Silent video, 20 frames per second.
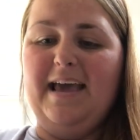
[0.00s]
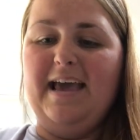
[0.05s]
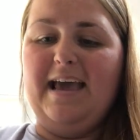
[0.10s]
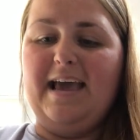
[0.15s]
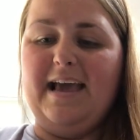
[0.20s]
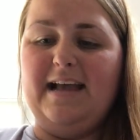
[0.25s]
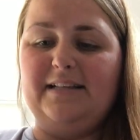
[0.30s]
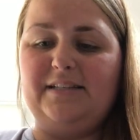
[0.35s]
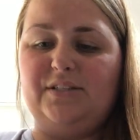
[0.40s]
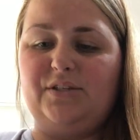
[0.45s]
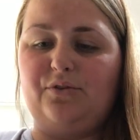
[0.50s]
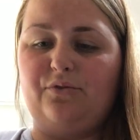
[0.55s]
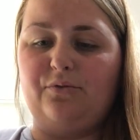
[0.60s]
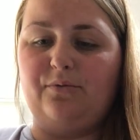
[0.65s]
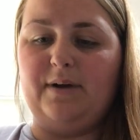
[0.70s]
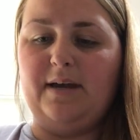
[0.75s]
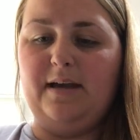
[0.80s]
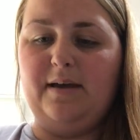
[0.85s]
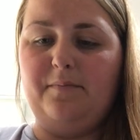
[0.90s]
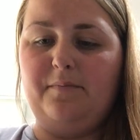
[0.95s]
It's
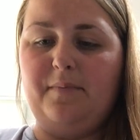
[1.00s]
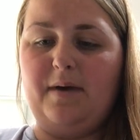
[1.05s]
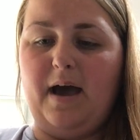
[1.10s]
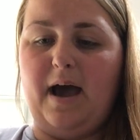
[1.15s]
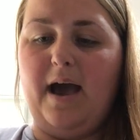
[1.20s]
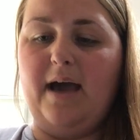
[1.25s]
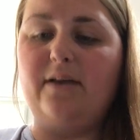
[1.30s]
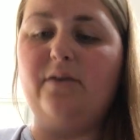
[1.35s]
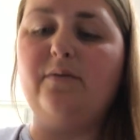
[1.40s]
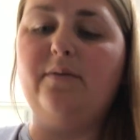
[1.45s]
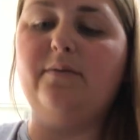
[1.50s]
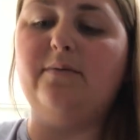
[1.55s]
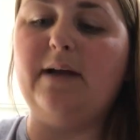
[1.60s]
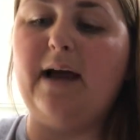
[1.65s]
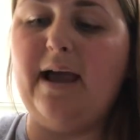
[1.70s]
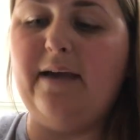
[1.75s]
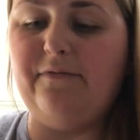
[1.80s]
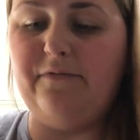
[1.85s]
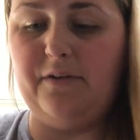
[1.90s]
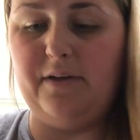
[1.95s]
Grimm.
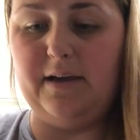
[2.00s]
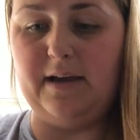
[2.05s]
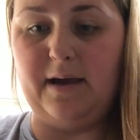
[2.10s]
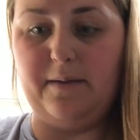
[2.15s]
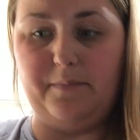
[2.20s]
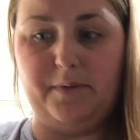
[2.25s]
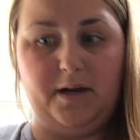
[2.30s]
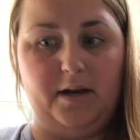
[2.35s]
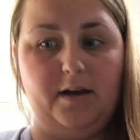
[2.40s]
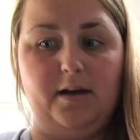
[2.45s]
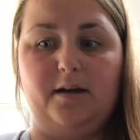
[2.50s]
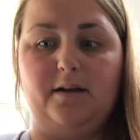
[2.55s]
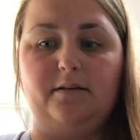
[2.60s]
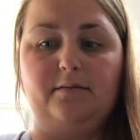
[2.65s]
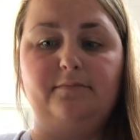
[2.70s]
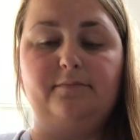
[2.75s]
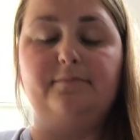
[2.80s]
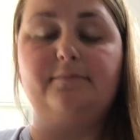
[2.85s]
I feel like I'm gonna